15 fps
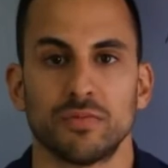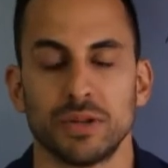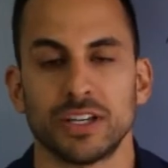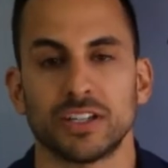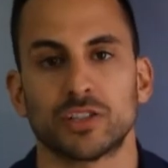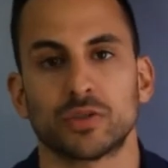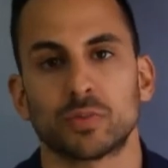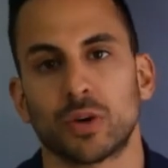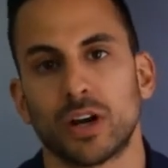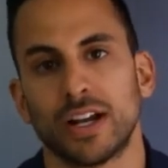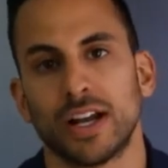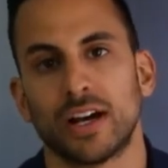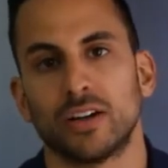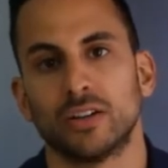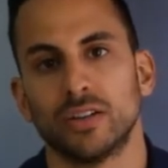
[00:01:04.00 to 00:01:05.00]
being spread
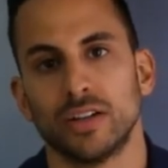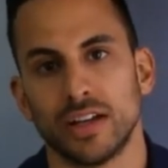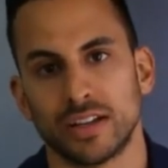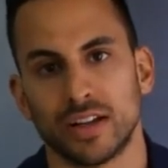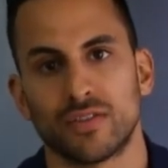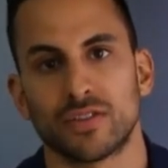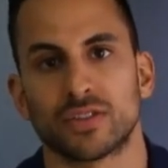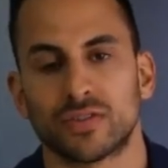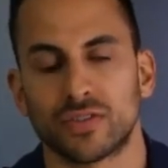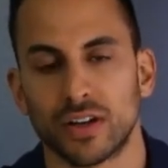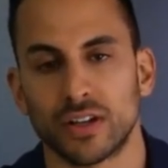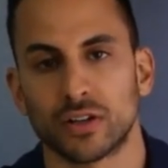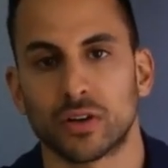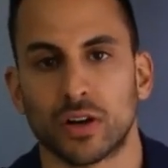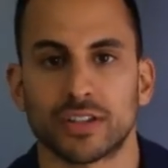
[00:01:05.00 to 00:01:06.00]
out and
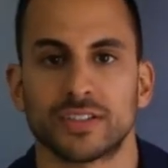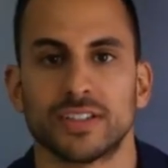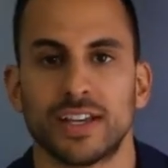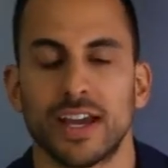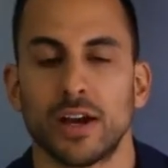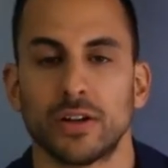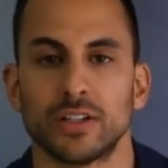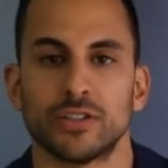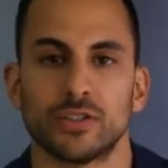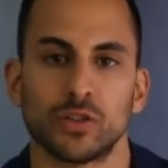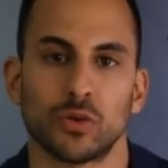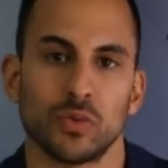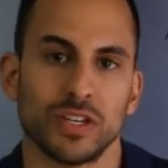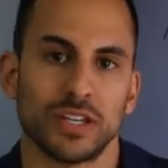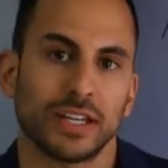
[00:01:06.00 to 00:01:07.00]
diversified across the county,
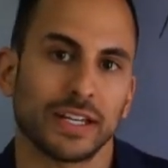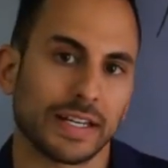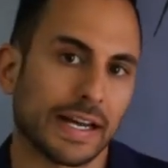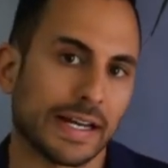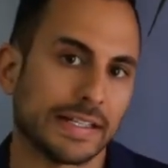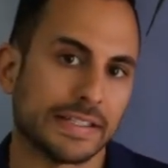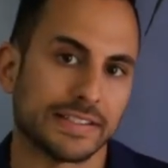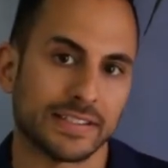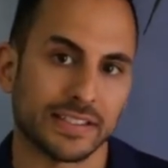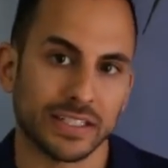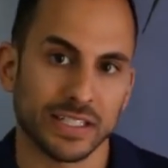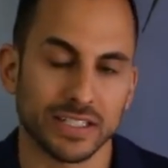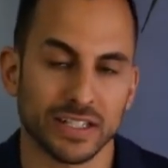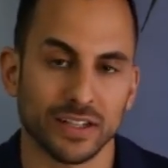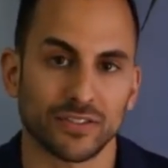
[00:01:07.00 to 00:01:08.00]
so we can kind of
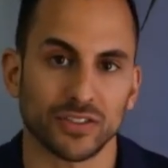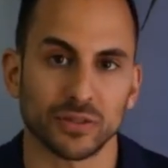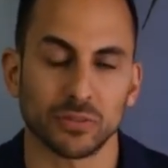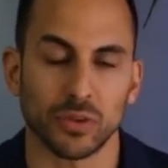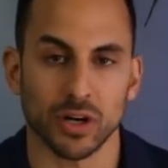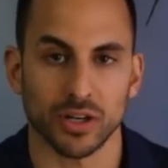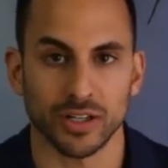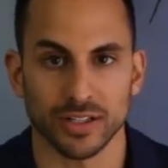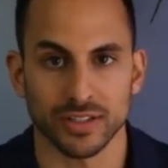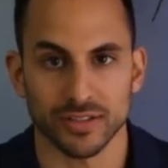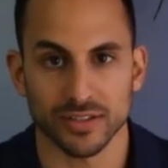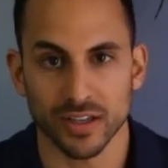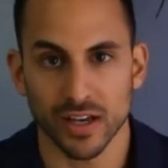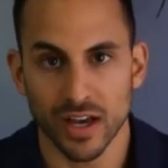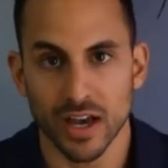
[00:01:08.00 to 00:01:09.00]
see in different
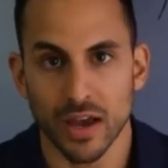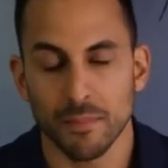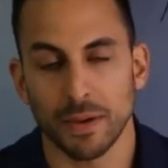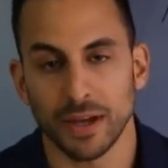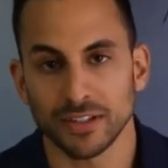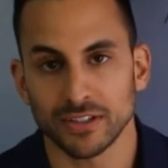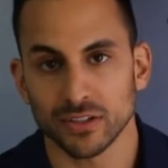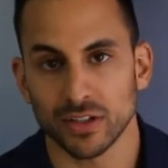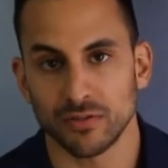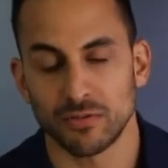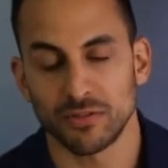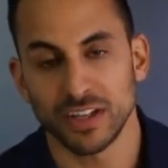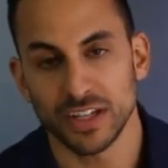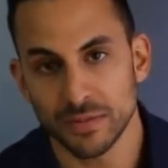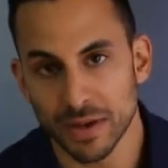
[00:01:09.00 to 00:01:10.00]
markets based on
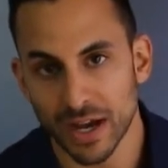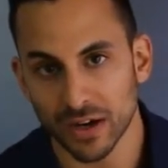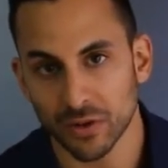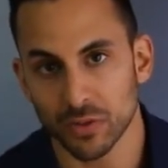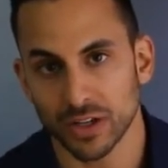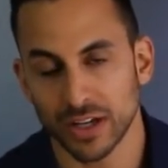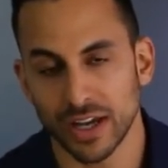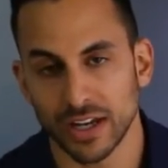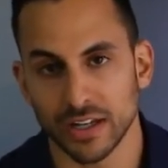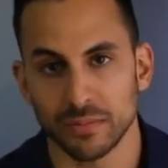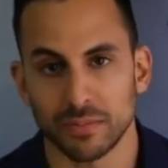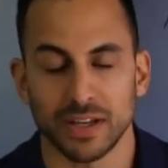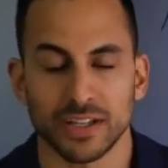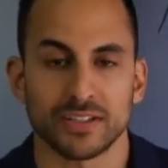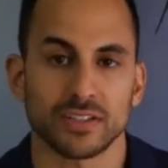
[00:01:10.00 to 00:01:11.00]
feedback we're getting,
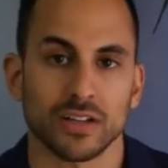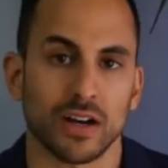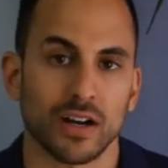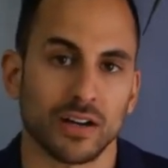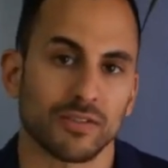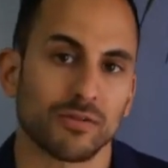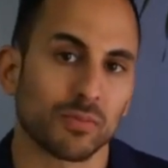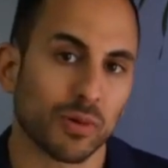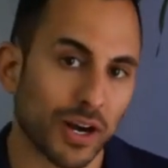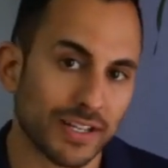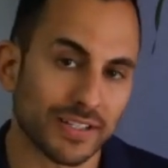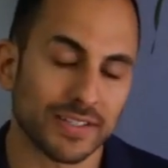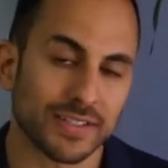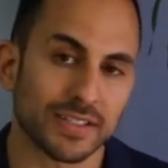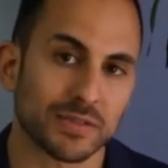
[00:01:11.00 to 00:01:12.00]
based off
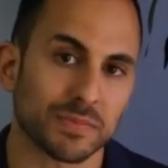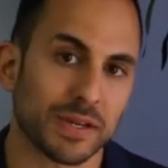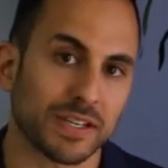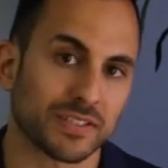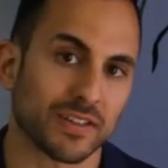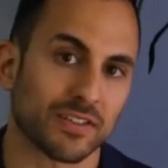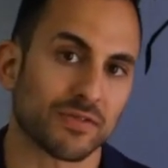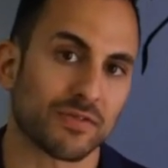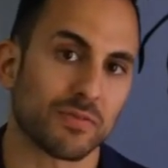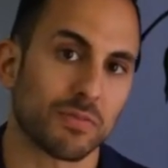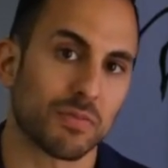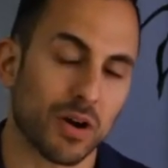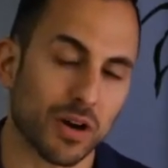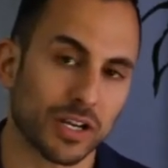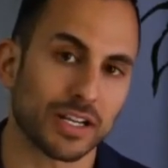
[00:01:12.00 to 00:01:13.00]
prices, based off
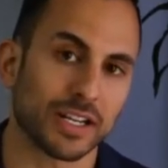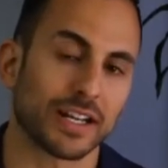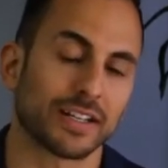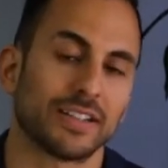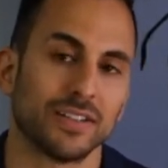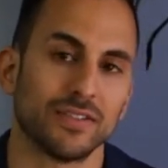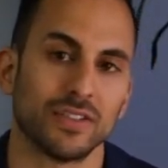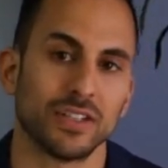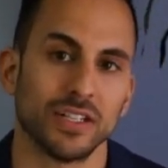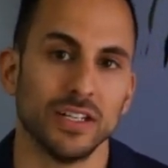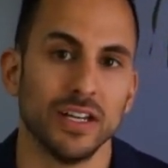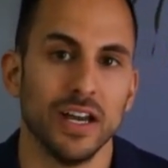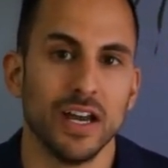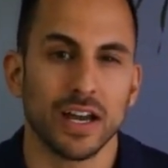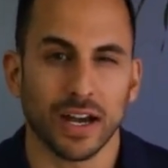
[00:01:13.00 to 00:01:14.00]
marketing
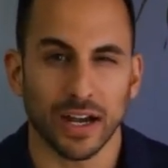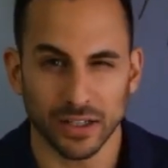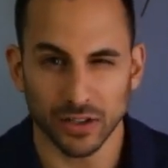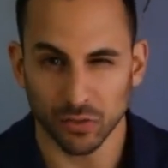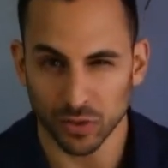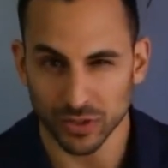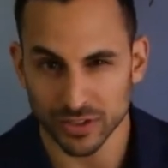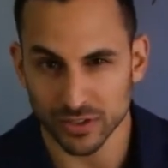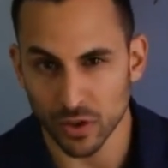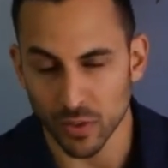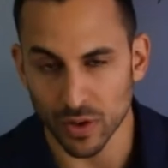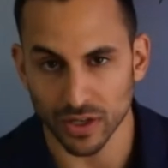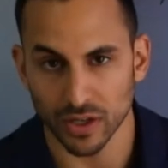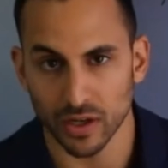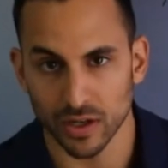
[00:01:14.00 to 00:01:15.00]
activity, kind of what's
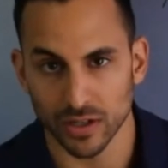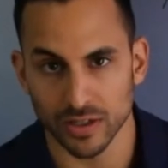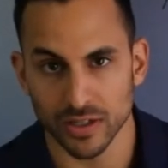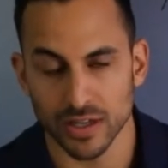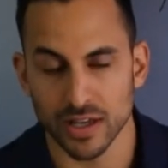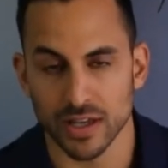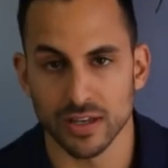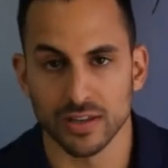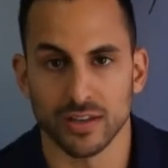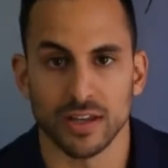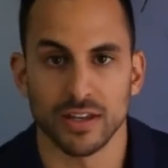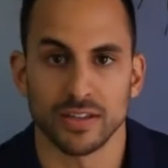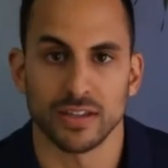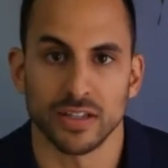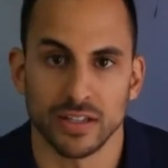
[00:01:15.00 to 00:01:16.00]
going on
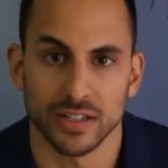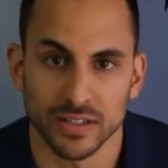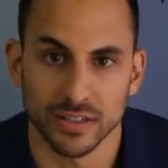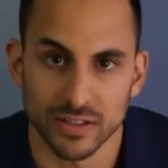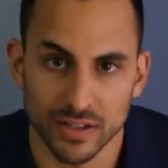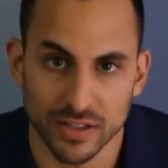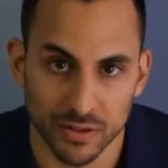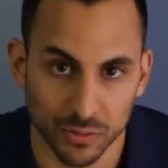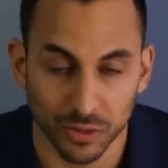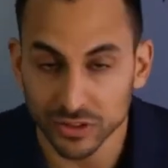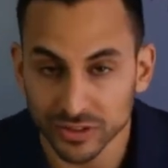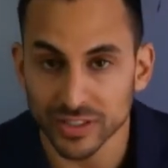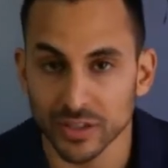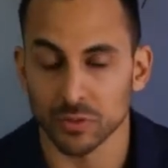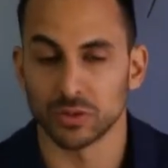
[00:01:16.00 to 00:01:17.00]
in the real
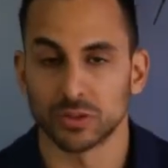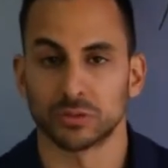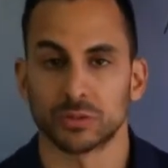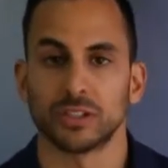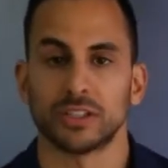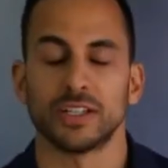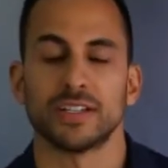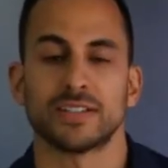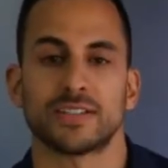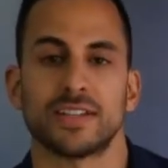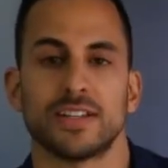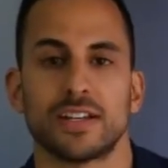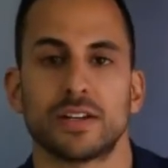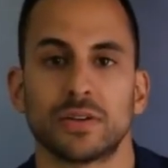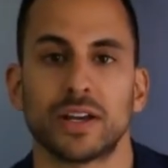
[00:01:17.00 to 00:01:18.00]
estate world, really, in San
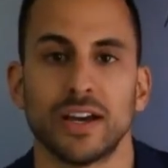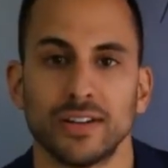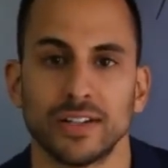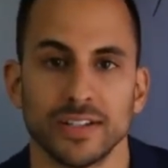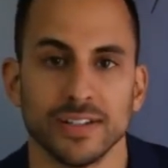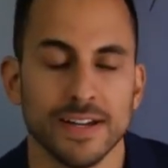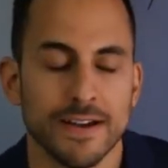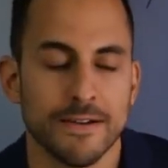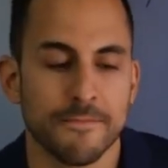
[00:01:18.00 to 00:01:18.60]
Diego County.